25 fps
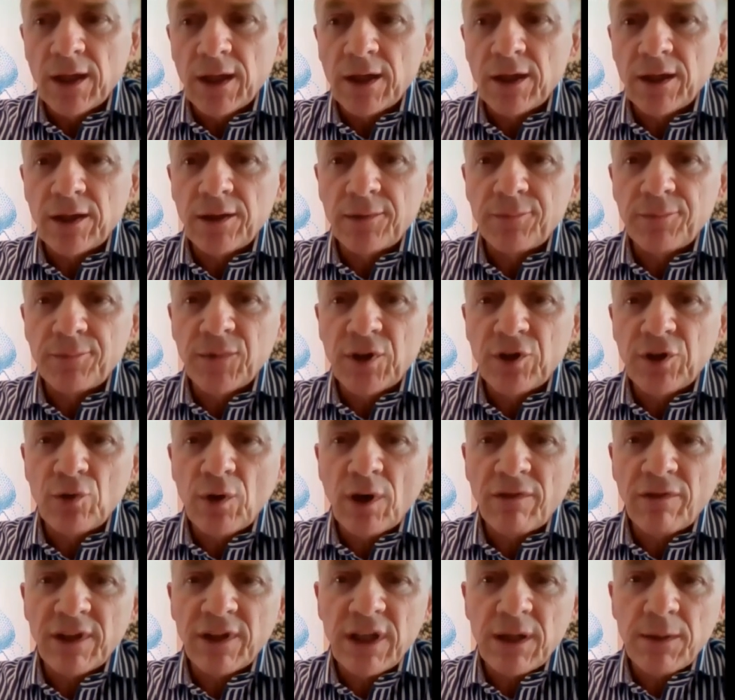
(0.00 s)
Do you
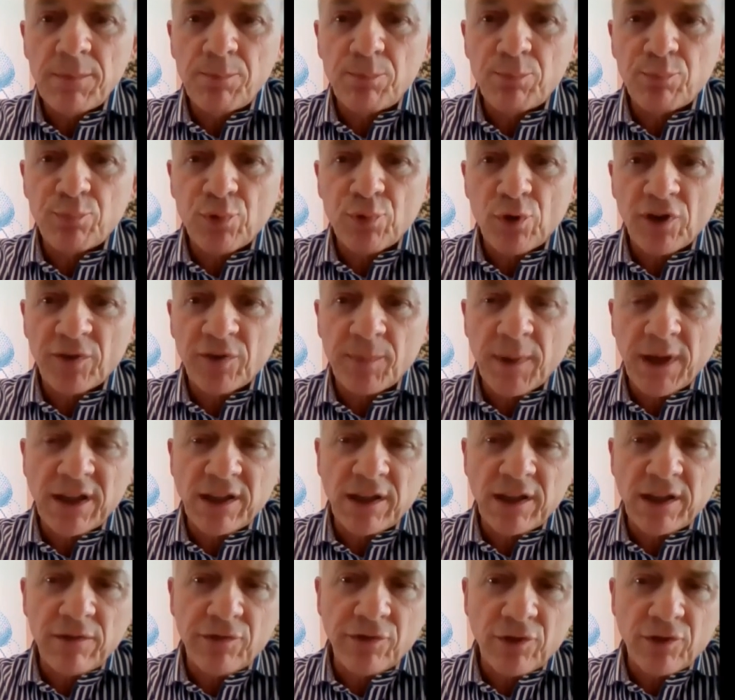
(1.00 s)
have any
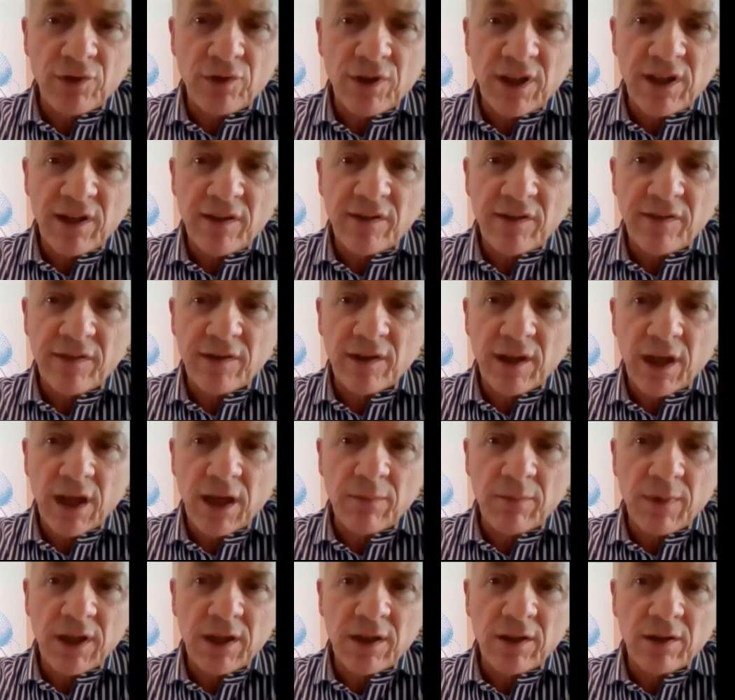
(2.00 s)
prospective studies
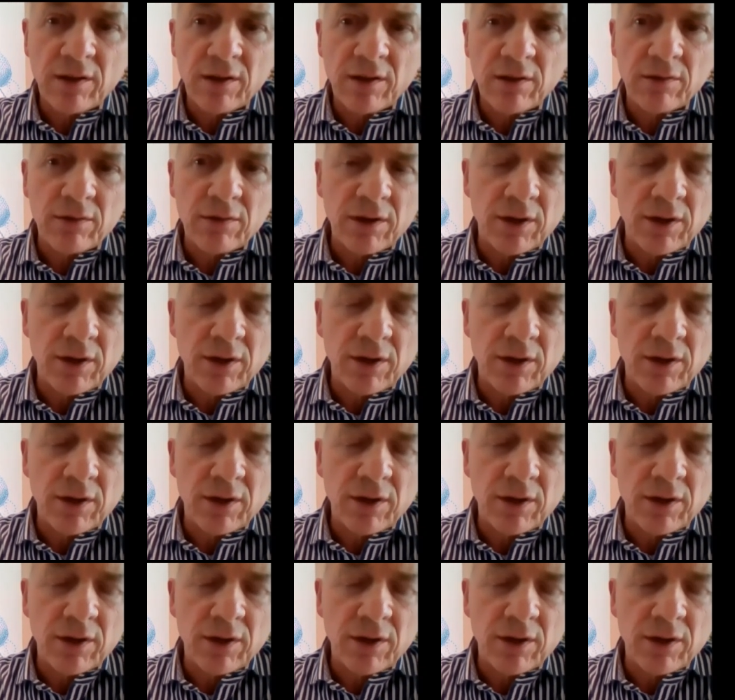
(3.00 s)
aiming,